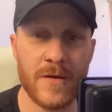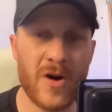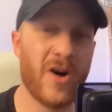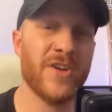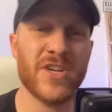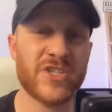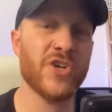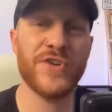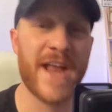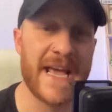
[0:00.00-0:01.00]
Oh, you're
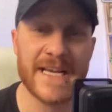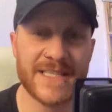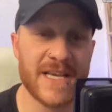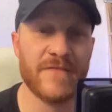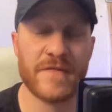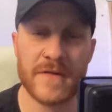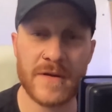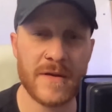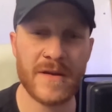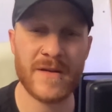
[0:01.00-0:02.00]
so negative.
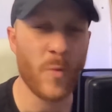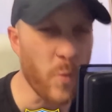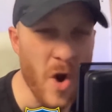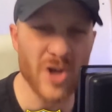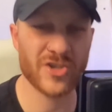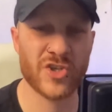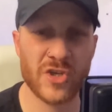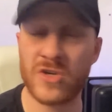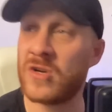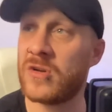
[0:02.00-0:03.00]

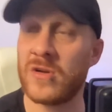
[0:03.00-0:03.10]
What?